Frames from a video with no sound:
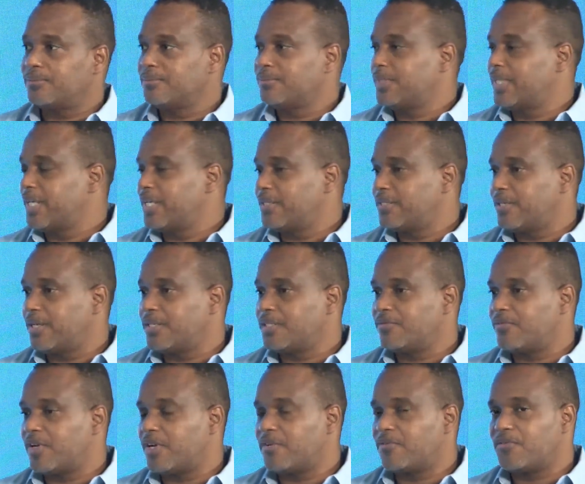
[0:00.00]
data. It's
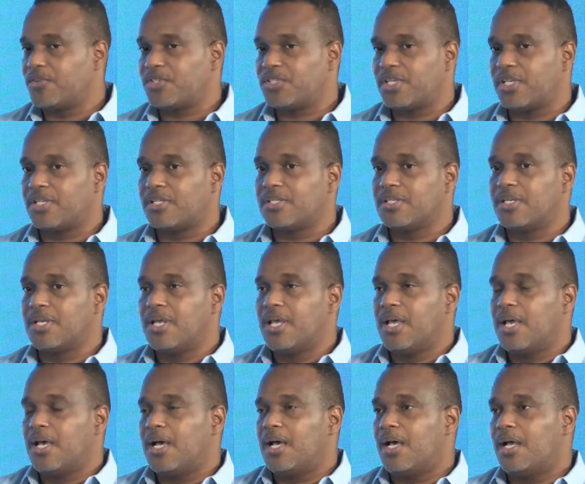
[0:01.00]
very efficient,
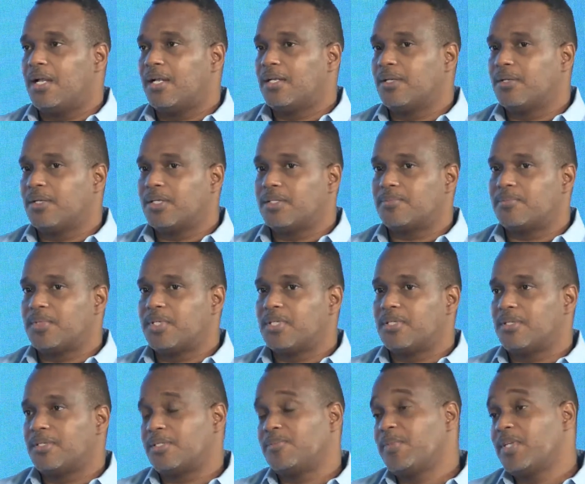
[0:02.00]
and
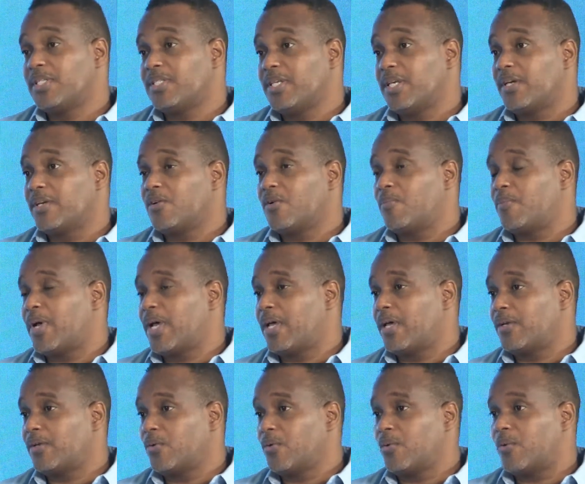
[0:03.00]
it's been taken up by
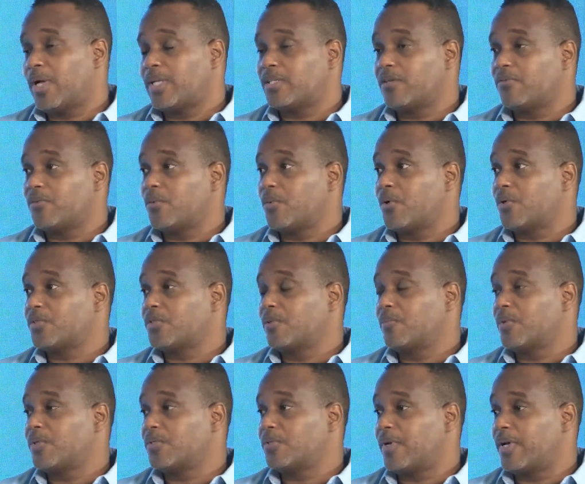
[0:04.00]
quite a few
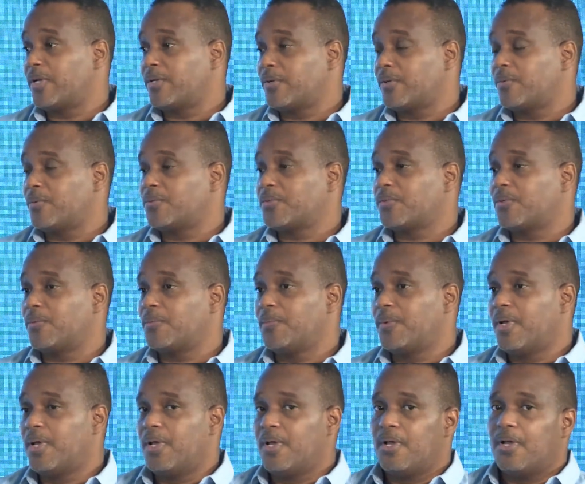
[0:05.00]
customers right now. So
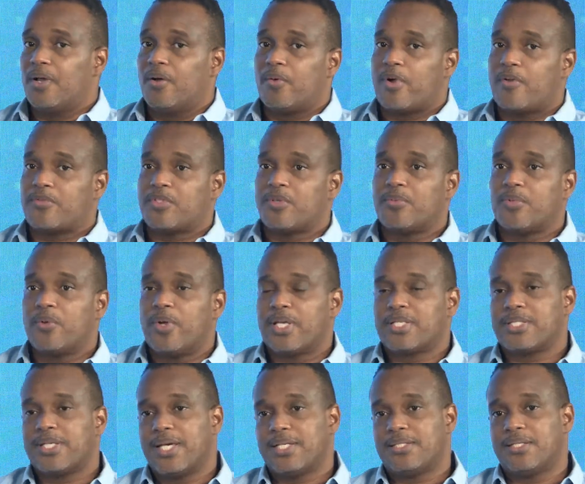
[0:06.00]
we have some new
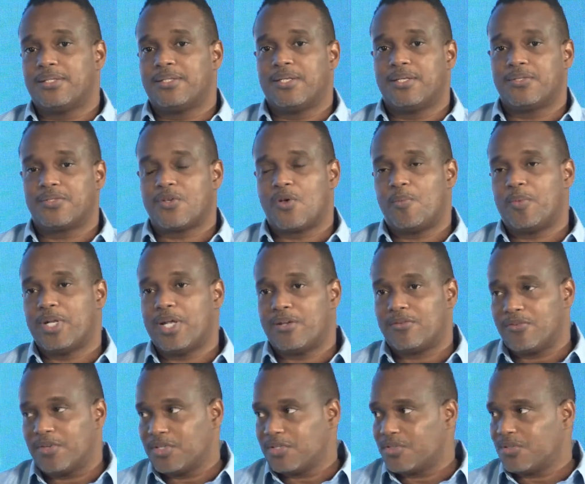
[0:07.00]
exciting things coming at
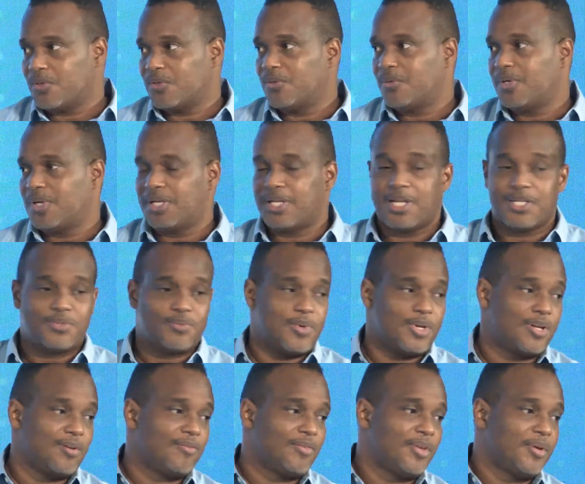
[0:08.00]
Fesco, and that's one
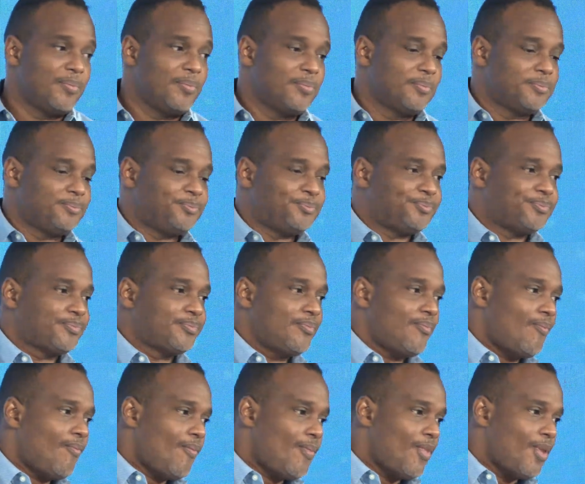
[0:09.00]
of them.
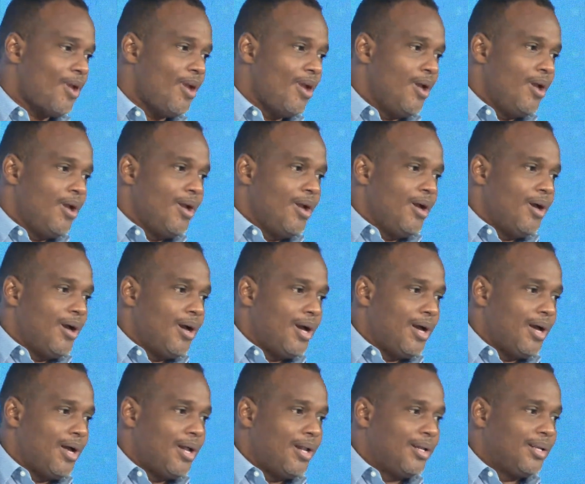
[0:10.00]

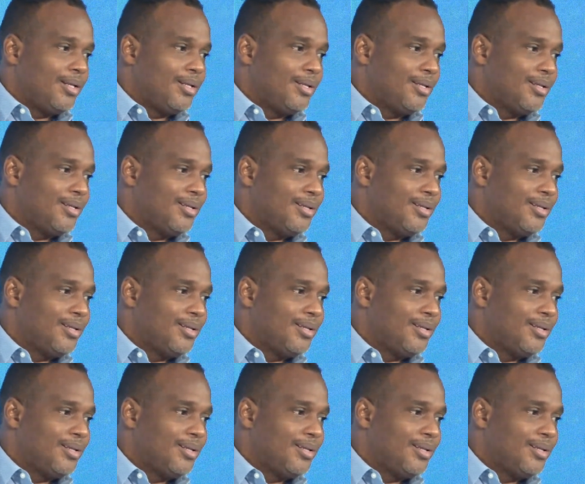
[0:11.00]
And